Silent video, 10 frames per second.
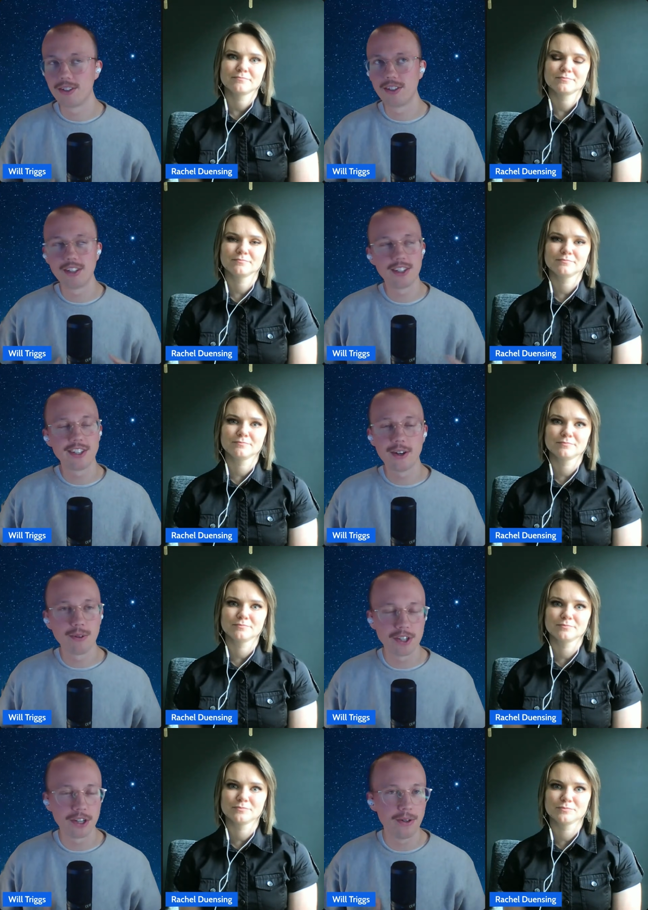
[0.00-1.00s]
Speaker 1: D does it
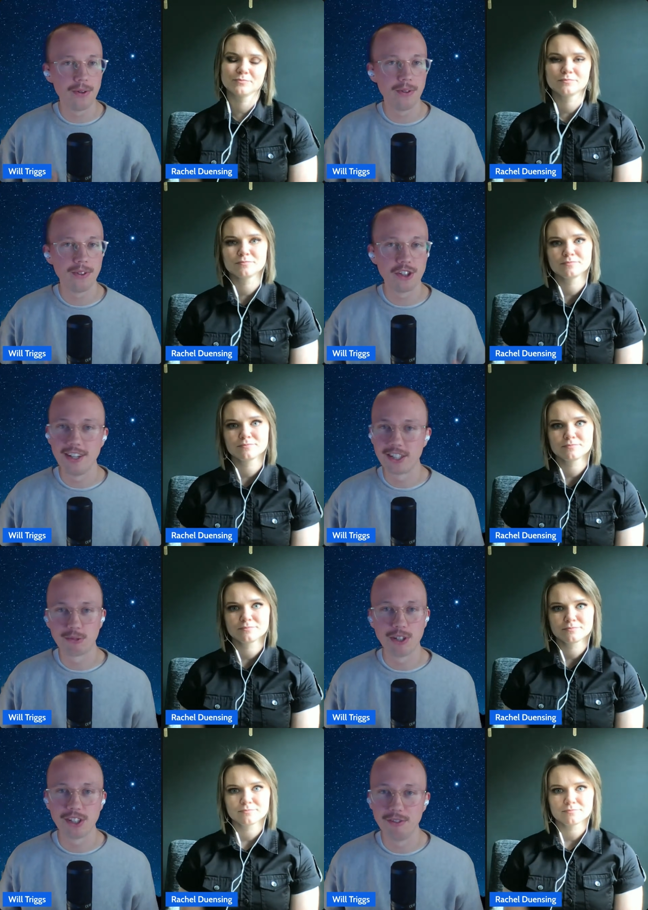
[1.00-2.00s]
also change the
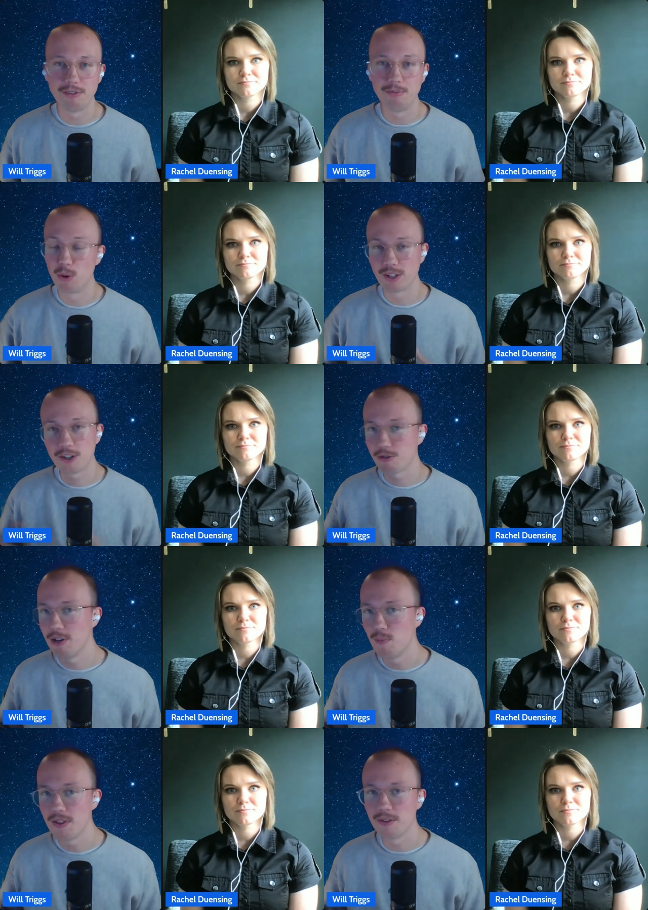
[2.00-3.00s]
risk of more extreme
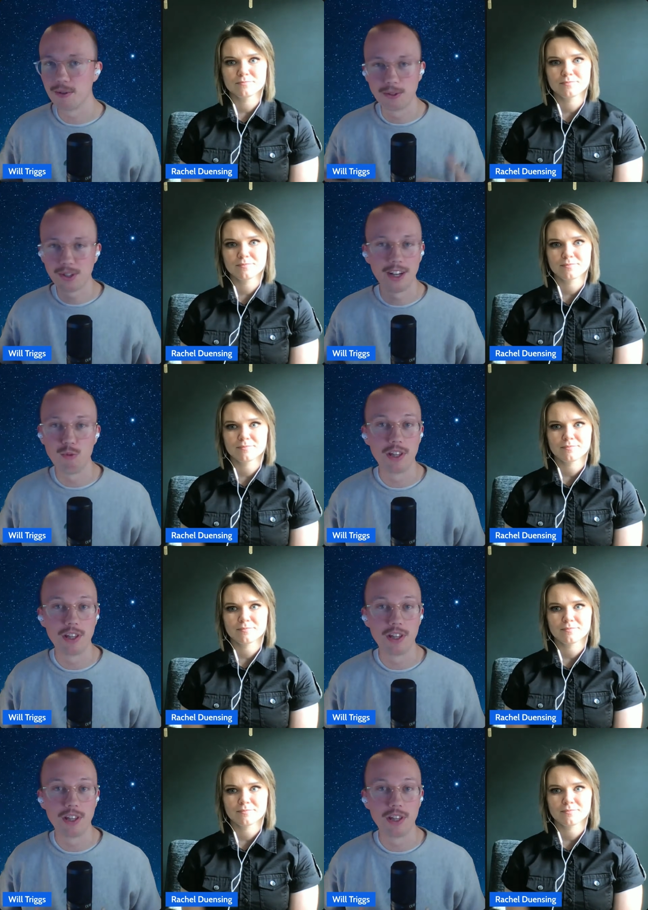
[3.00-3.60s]
weather or kind of weather